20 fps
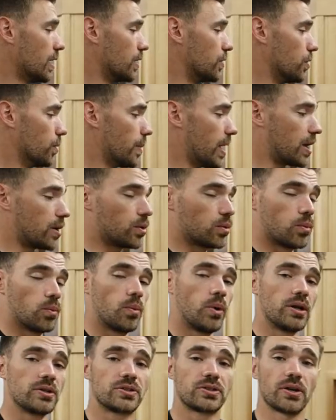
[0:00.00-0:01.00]
no matter
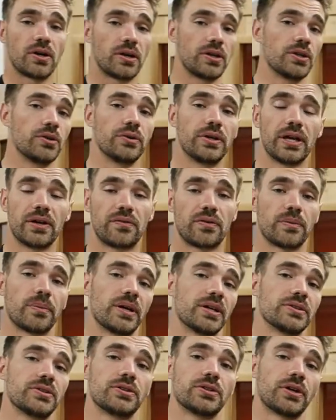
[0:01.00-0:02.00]
what sauna you get from
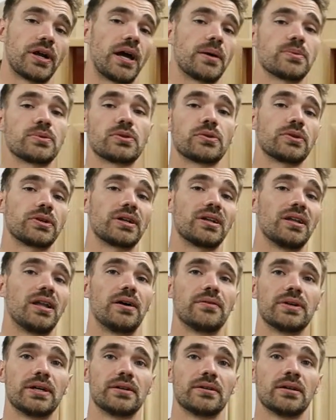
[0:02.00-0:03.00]
us, you're absolutely gonna
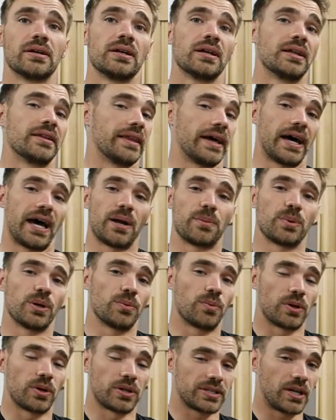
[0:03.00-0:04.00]
love it. The hybrid
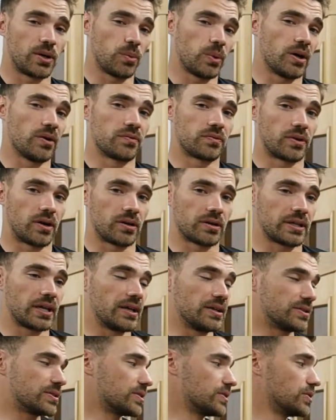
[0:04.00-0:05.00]
works out well for our
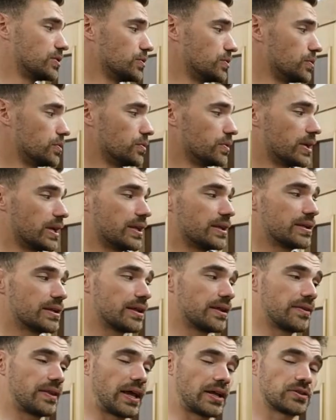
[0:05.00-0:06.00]
case because you do get
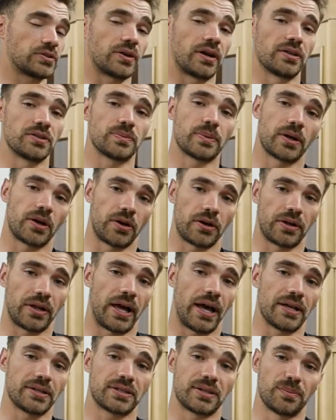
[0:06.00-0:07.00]
that transparent
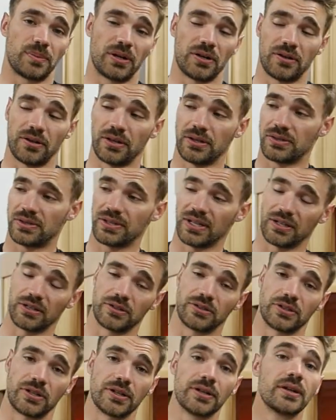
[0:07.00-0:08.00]
glass compared to the
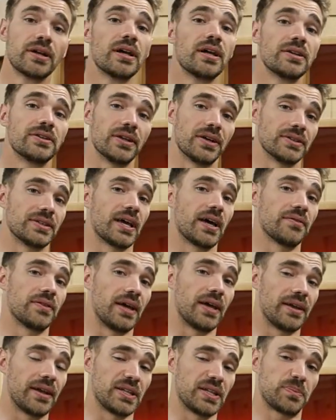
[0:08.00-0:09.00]
Signature. It does have
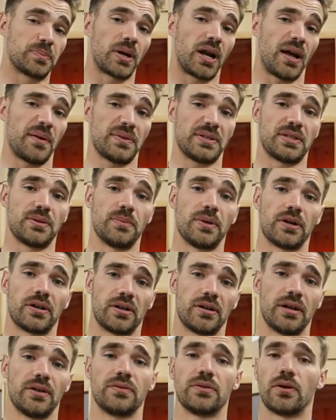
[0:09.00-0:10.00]
that nice privacy
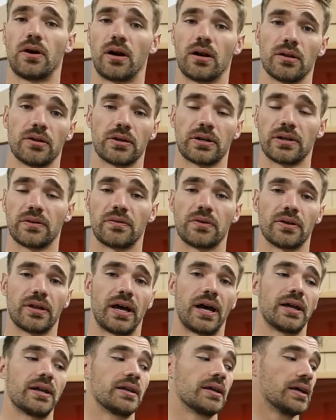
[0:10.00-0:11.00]
mirror if you are looking for
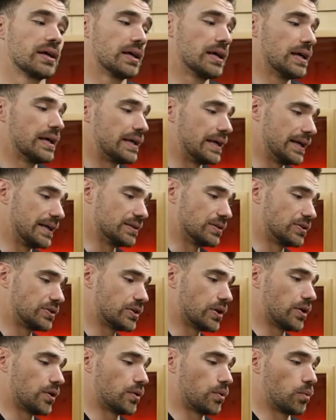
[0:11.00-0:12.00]
that. And
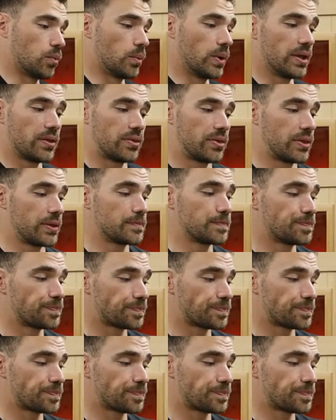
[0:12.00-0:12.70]
so with